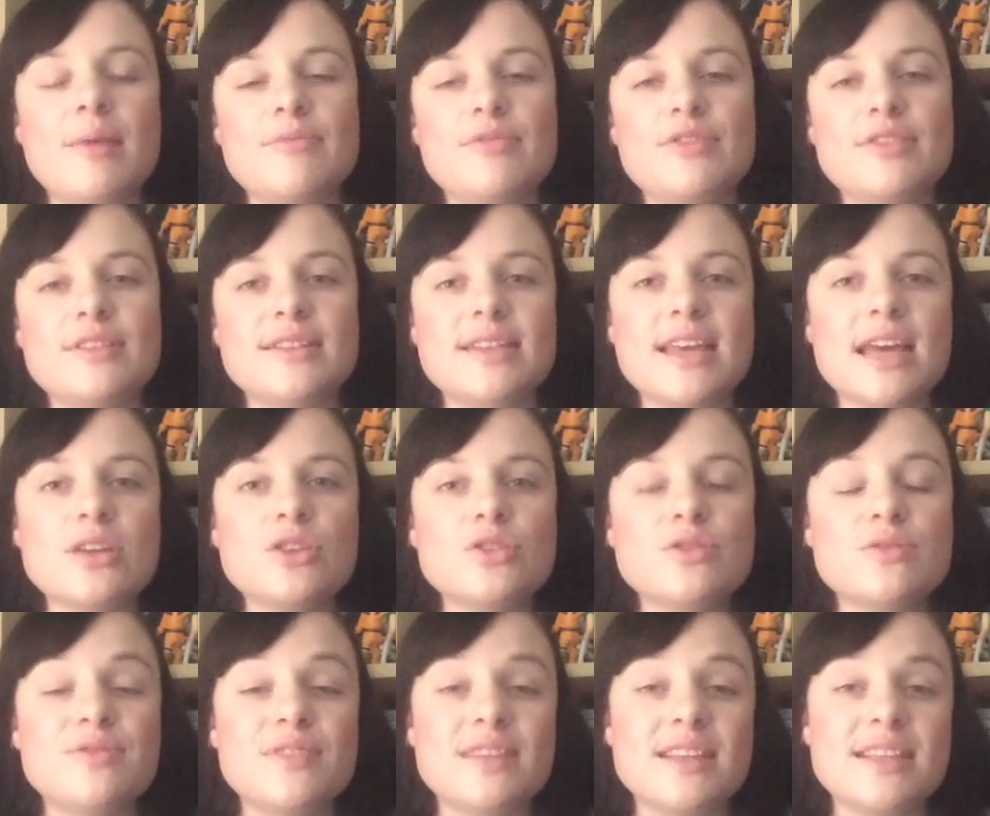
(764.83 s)
For the
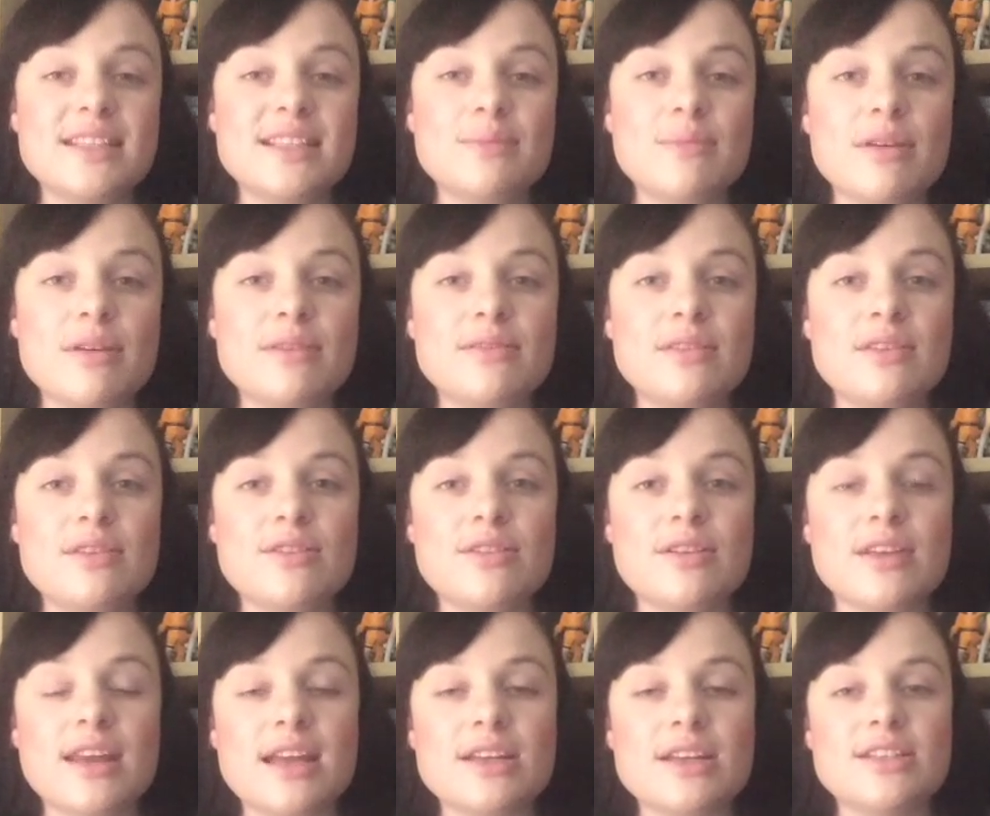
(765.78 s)
schedule for this month, you
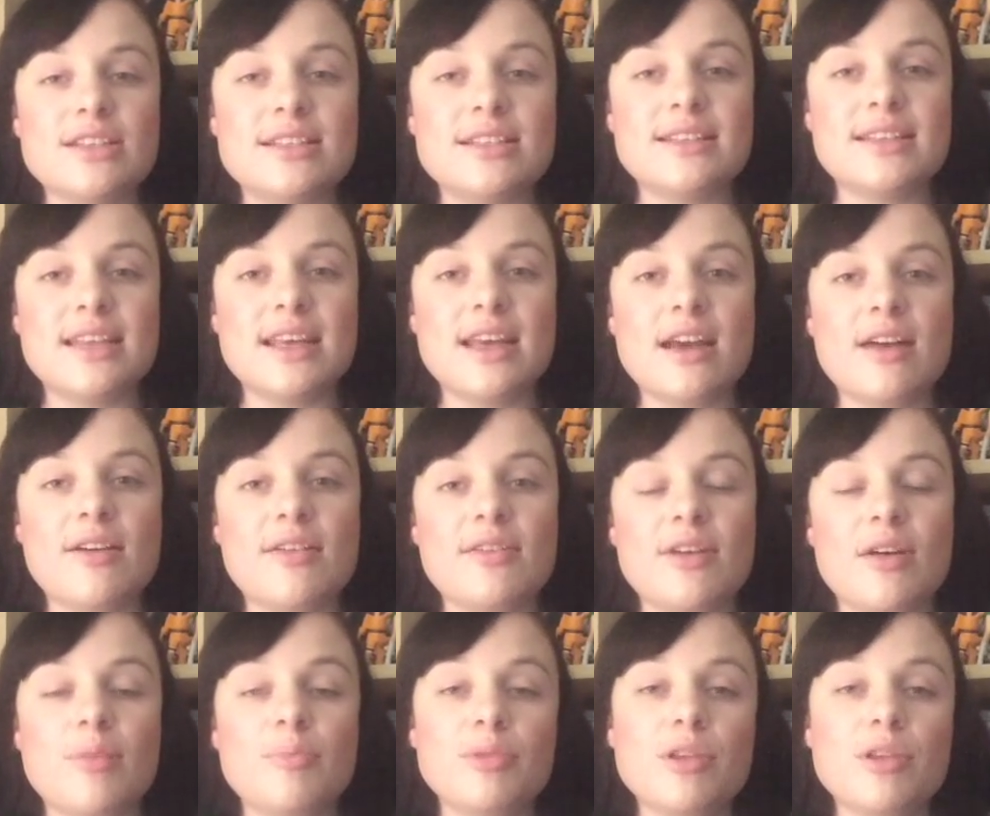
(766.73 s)
can actually see it
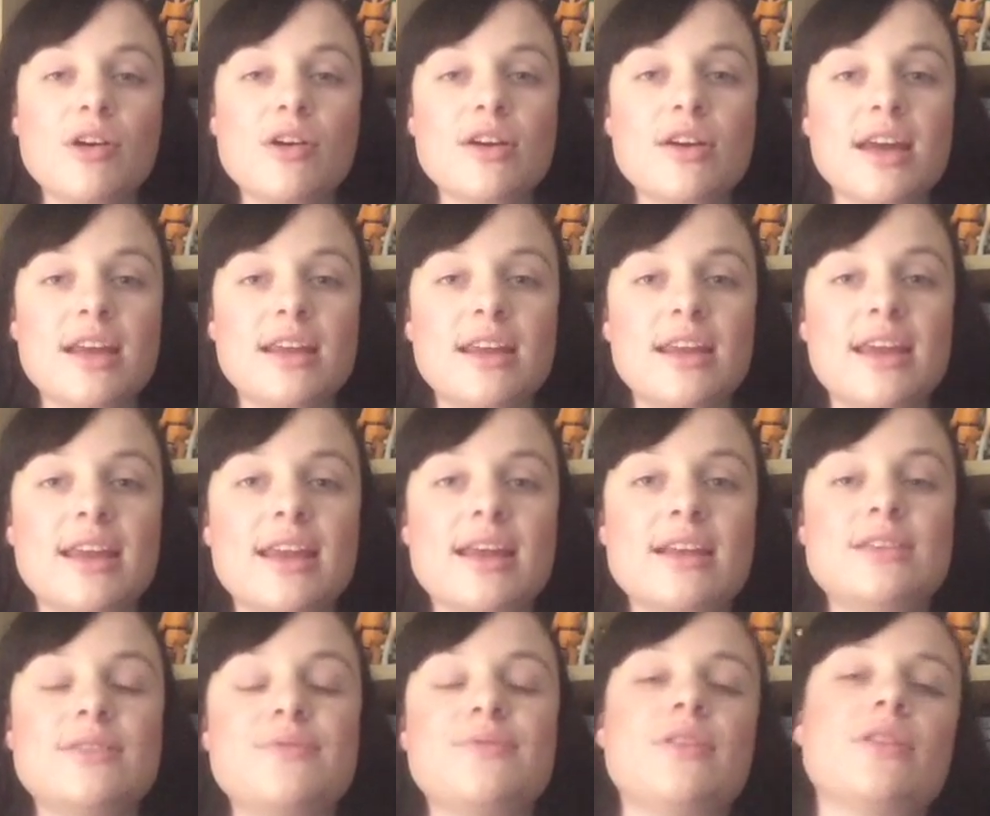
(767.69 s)
on our blog, and you can
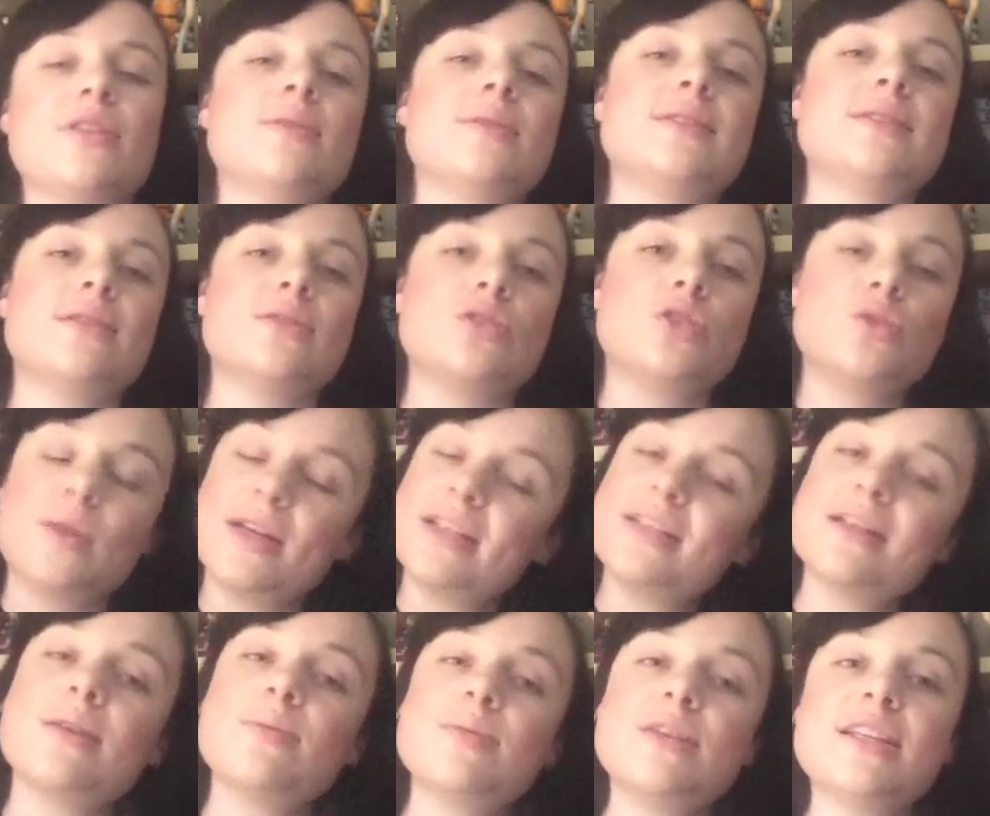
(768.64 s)
actually follow us on
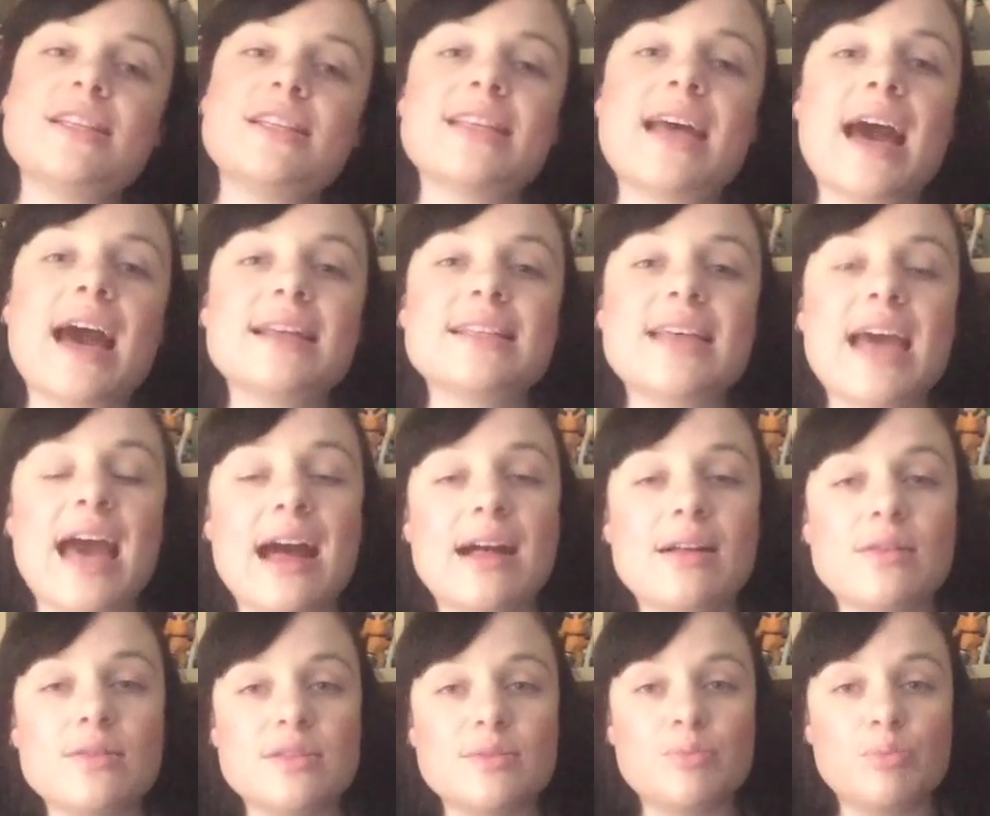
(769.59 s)
Twitter, which is
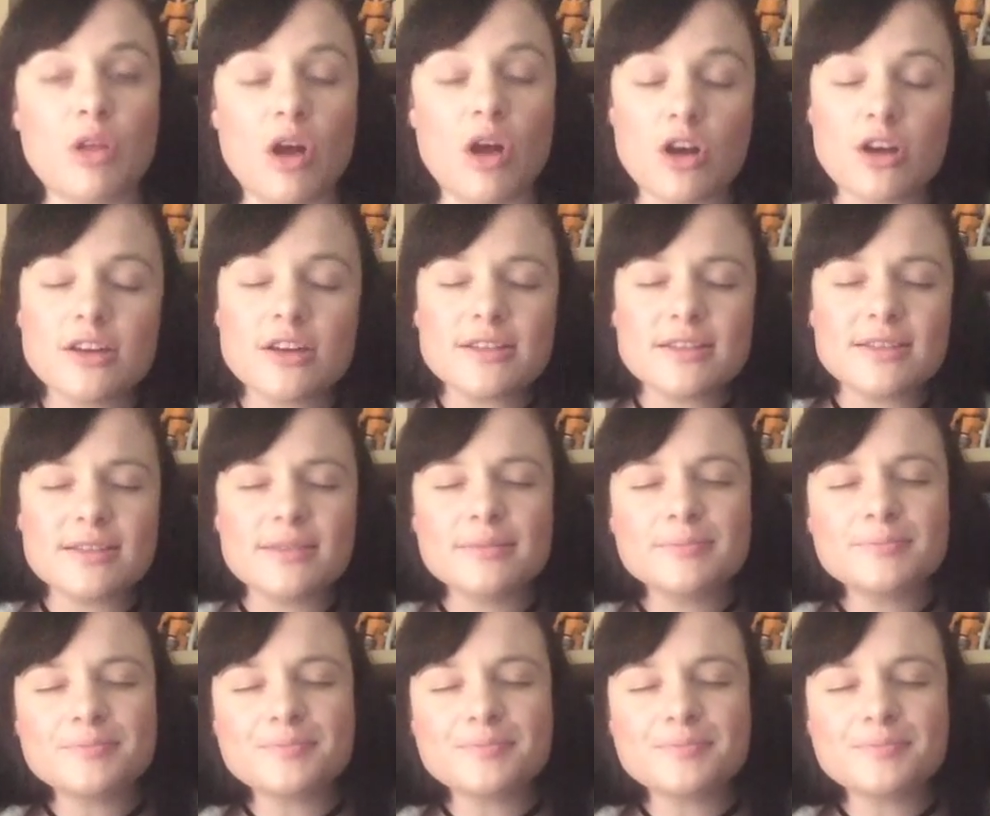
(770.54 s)
@OwlsBloggers.